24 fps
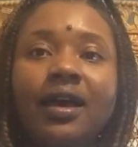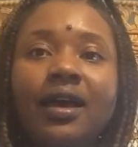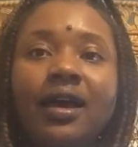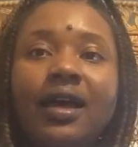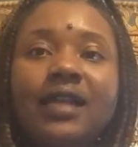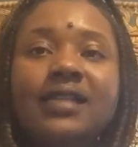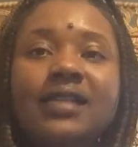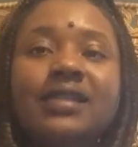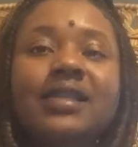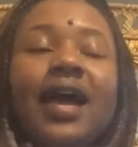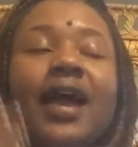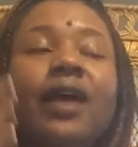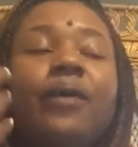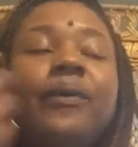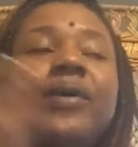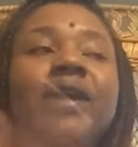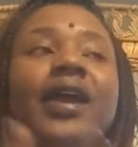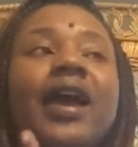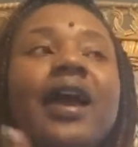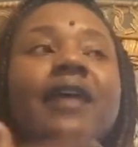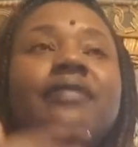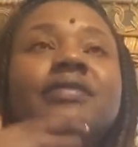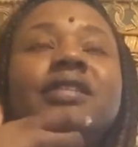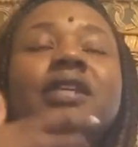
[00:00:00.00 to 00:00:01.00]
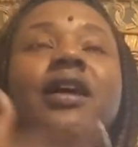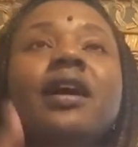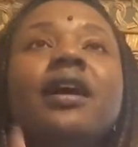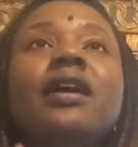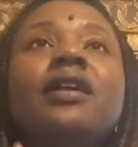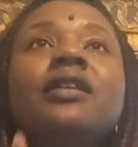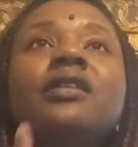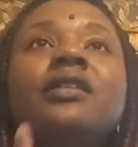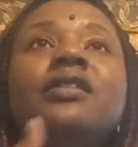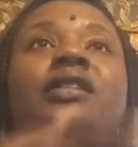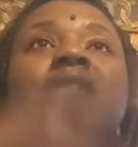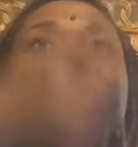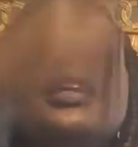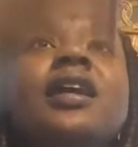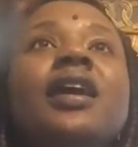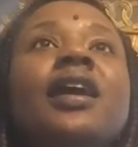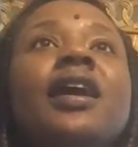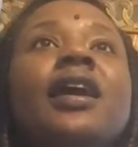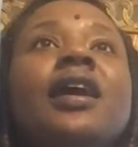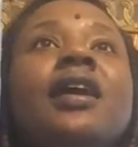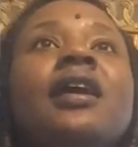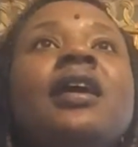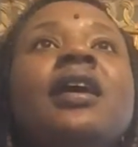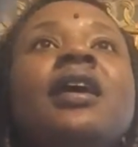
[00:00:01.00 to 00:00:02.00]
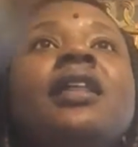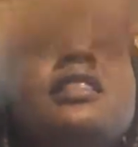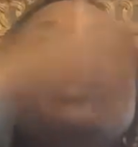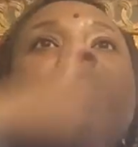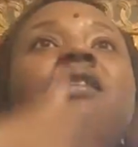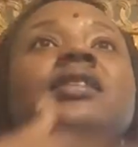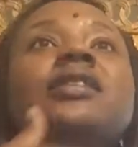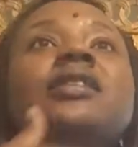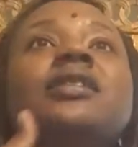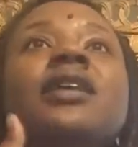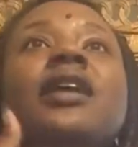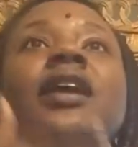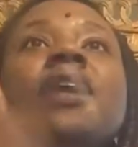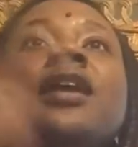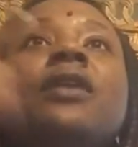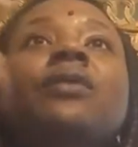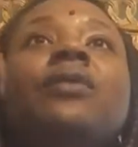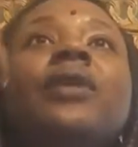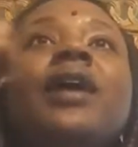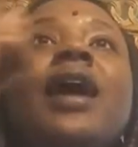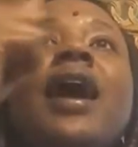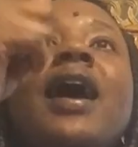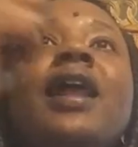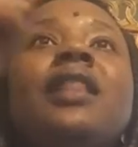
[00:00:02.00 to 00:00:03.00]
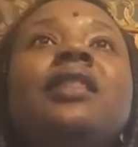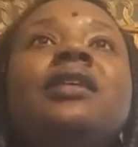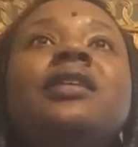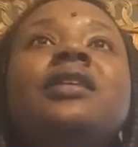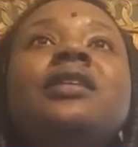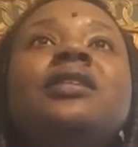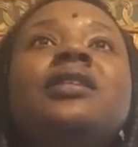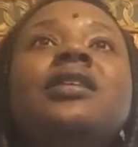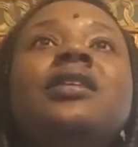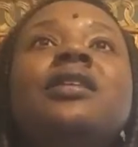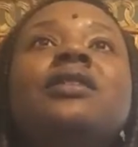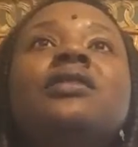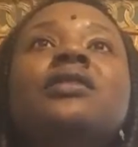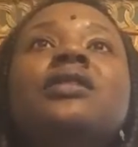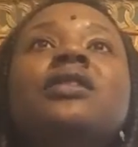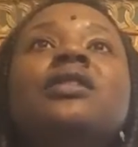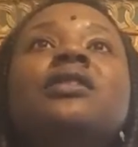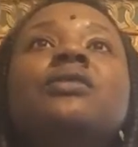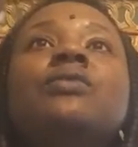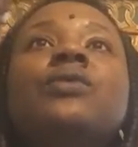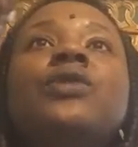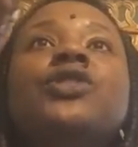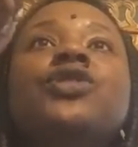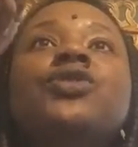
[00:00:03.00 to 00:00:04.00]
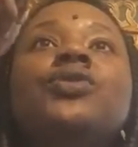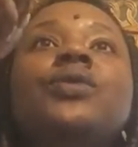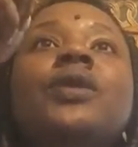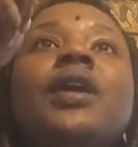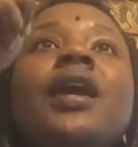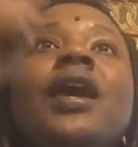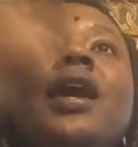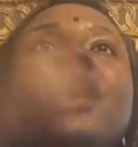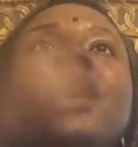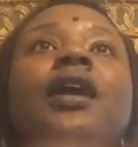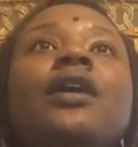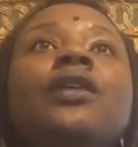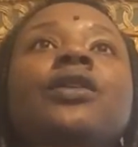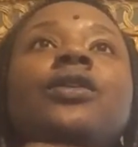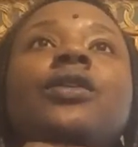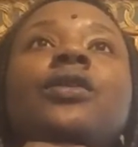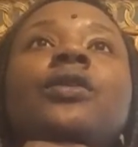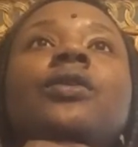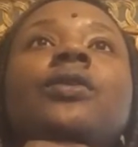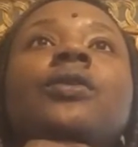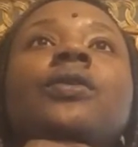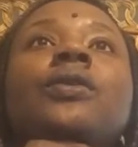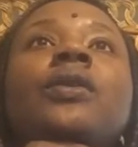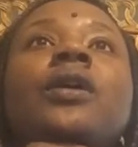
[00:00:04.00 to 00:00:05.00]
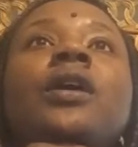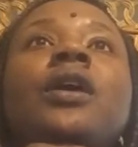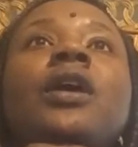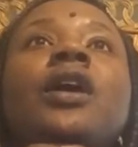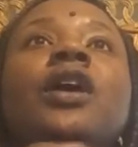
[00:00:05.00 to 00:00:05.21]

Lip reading: It's like, we have to understand this thing. Reality tells us what you can do.